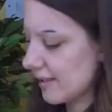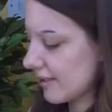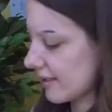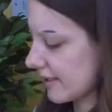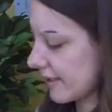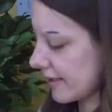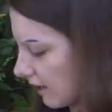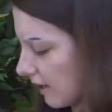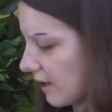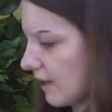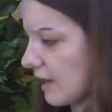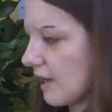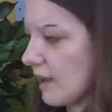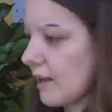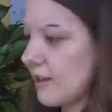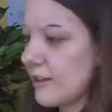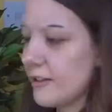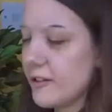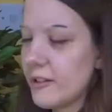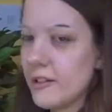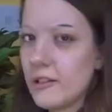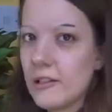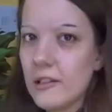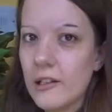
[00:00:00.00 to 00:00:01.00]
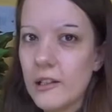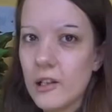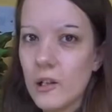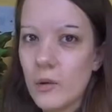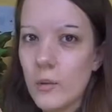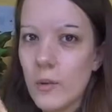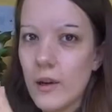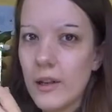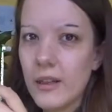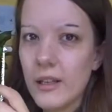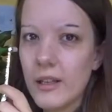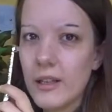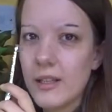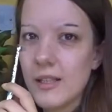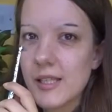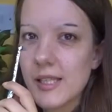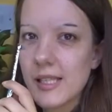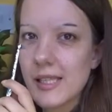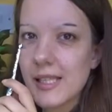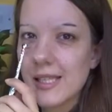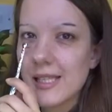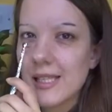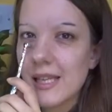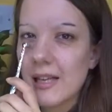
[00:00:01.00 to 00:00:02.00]
and the little one, the
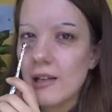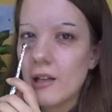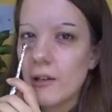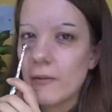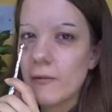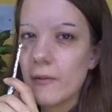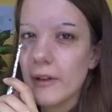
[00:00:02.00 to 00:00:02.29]
concealer,